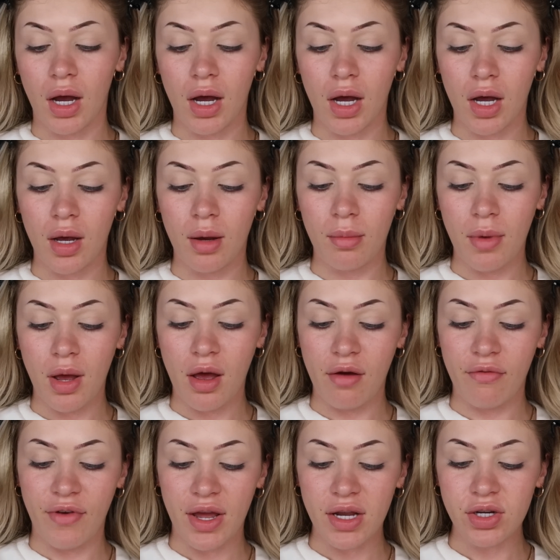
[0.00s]
Um,
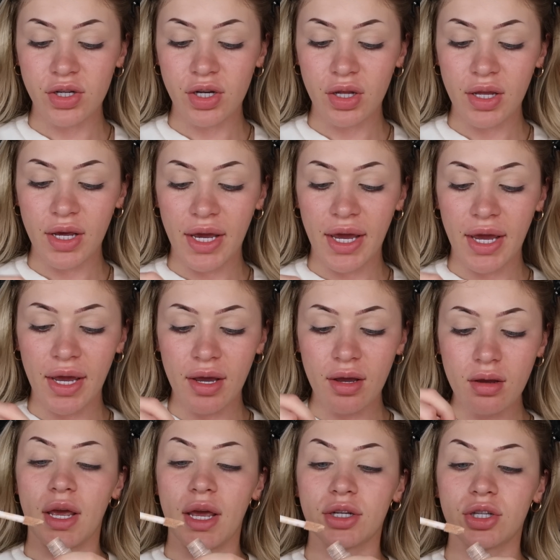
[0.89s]
eventually
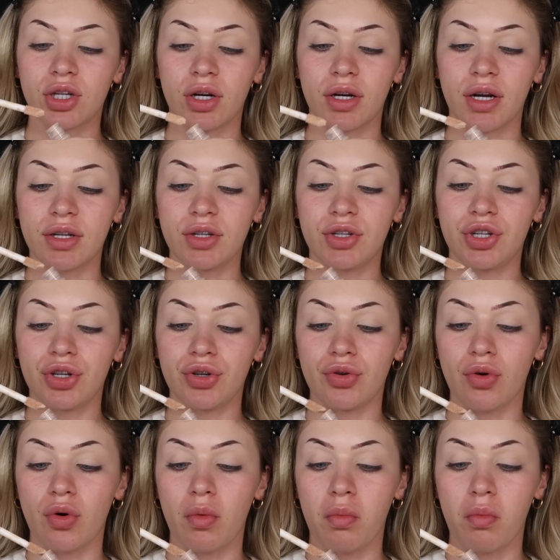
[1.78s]
it turned
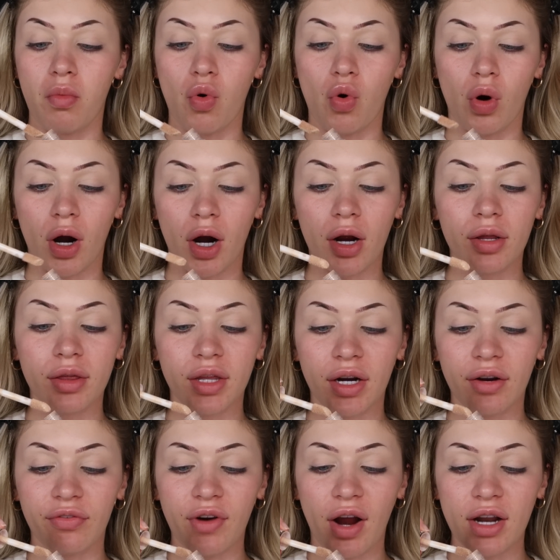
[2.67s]
into more
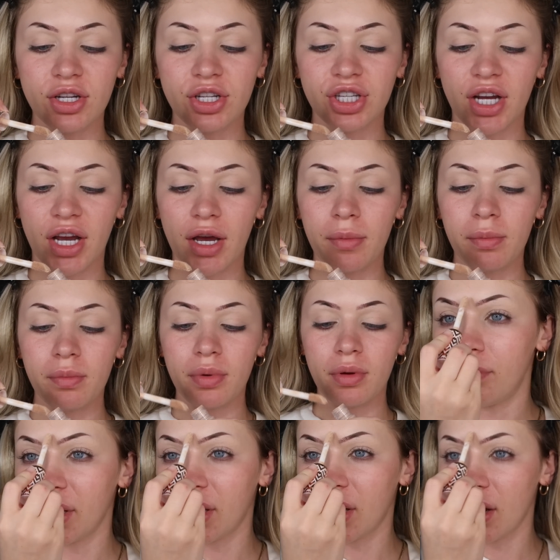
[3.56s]
than a friendship
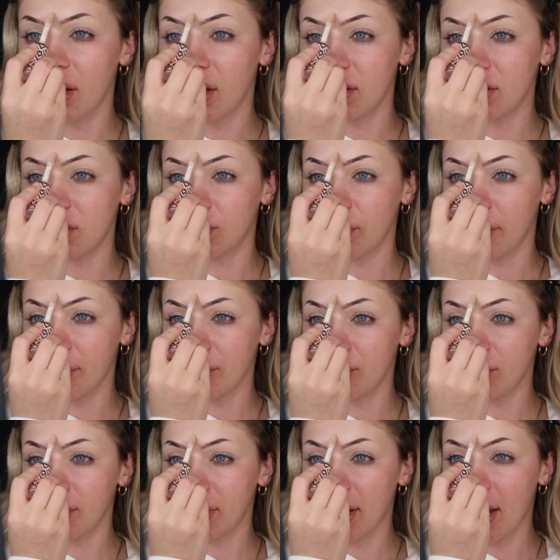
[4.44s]
because we were
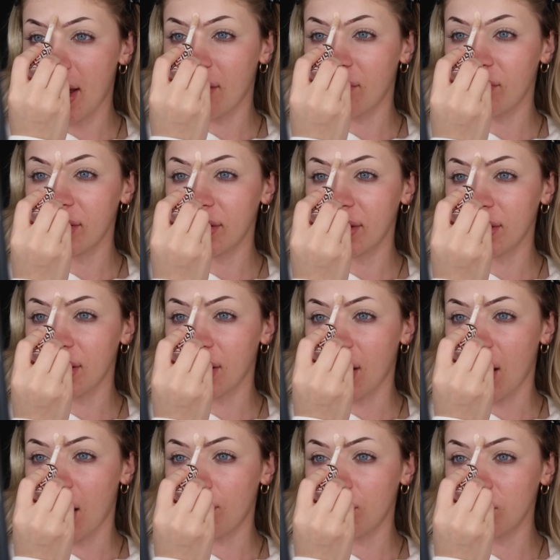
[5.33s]
doing everything
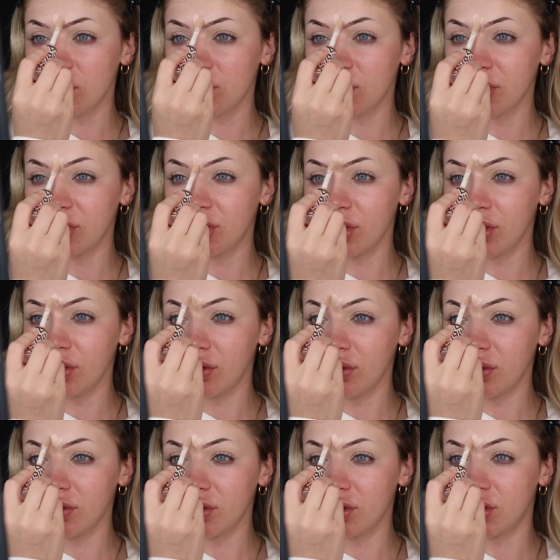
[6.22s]
that couples would
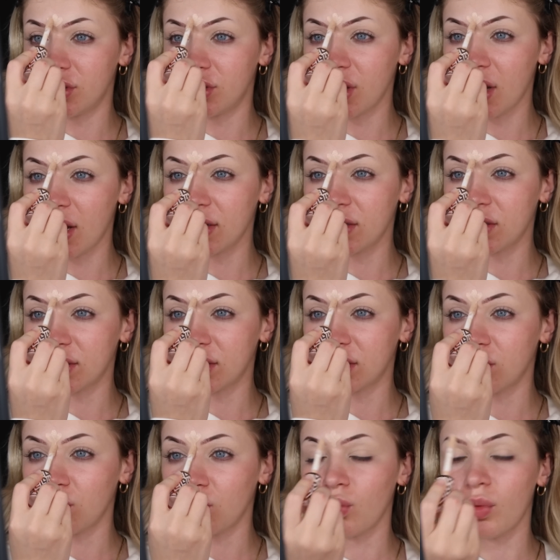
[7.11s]
do,
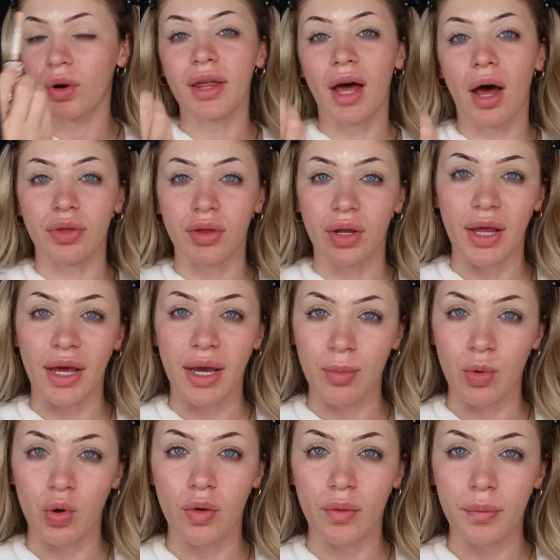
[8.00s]
just without the
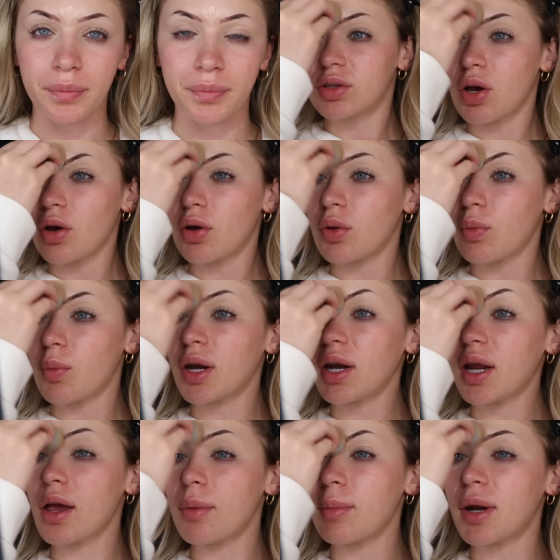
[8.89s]
label. So the one
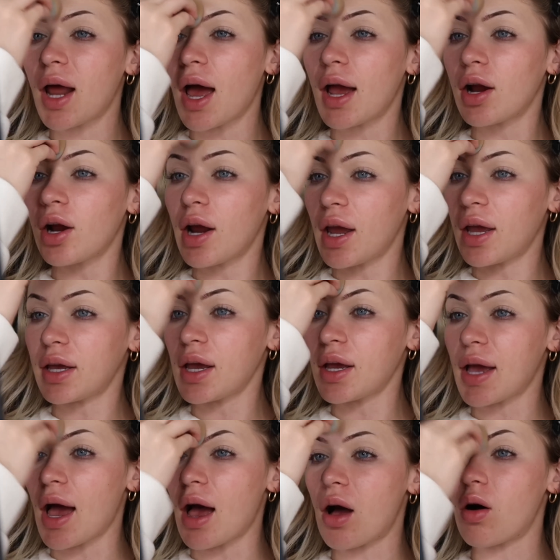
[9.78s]
day him and I are
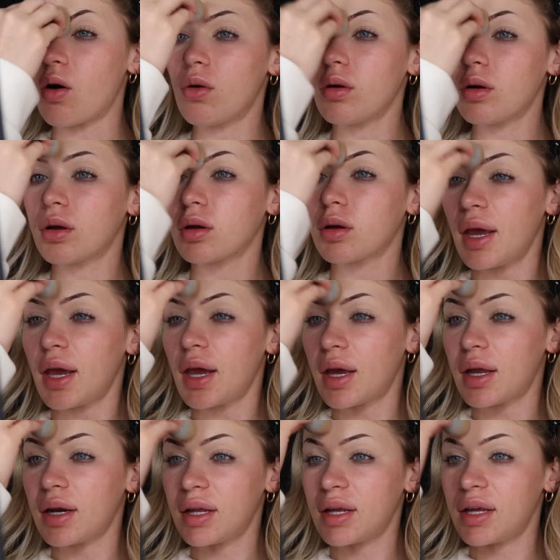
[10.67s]
hanging out
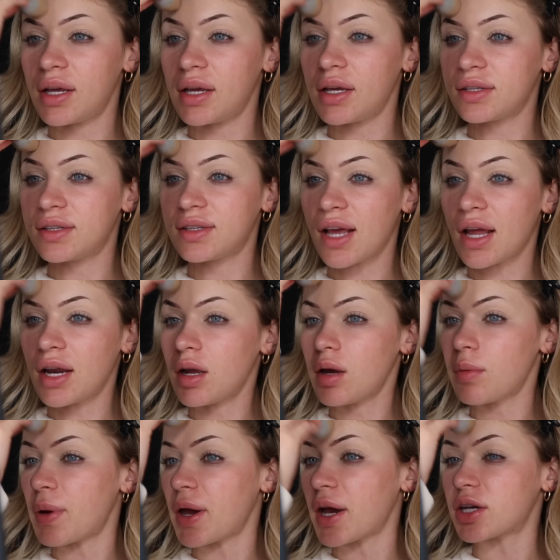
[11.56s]
and he
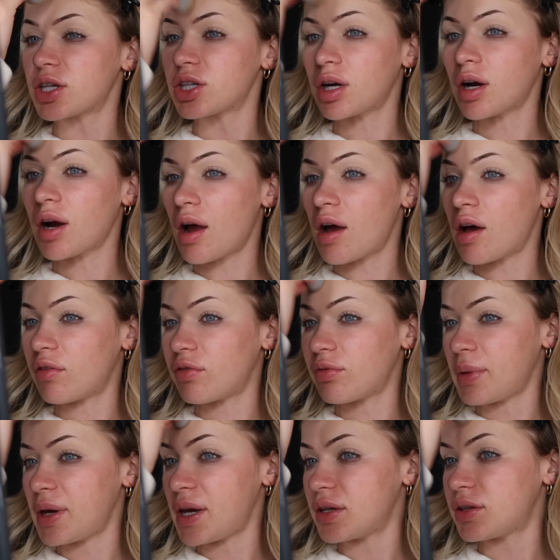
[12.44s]
sent a picture
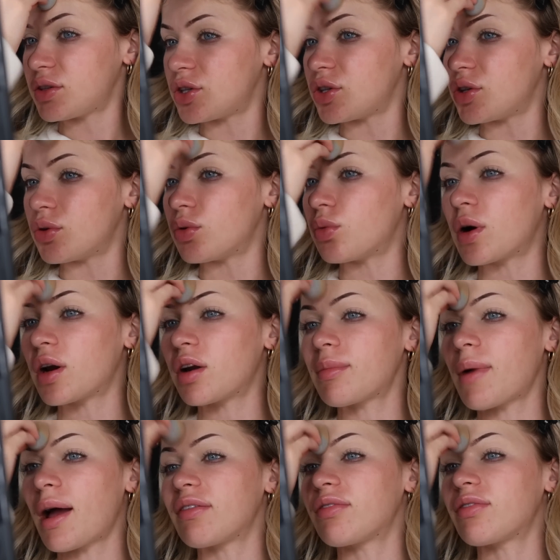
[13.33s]
of me to one
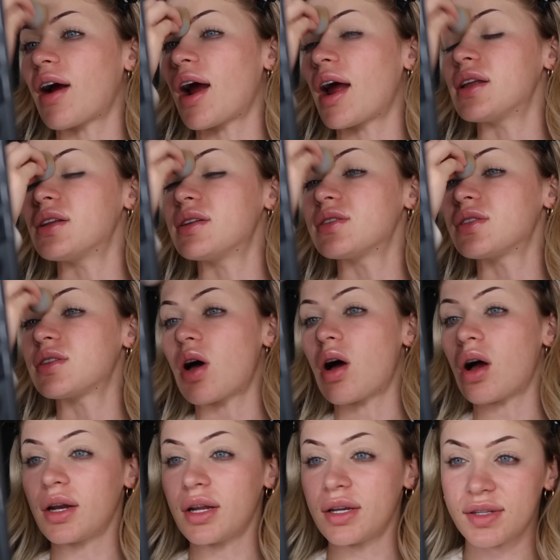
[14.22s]
of my friends
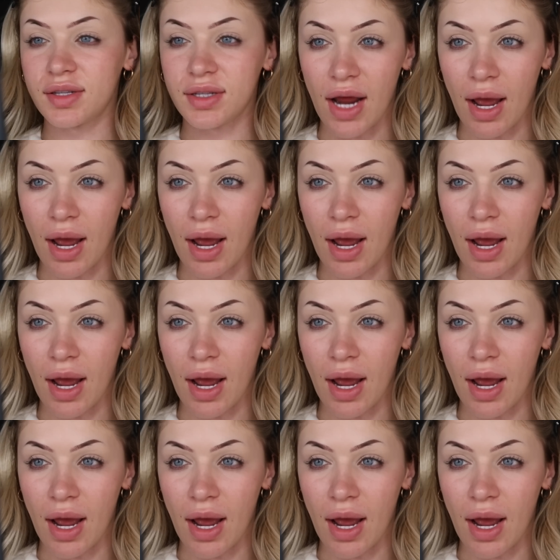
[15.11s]
on his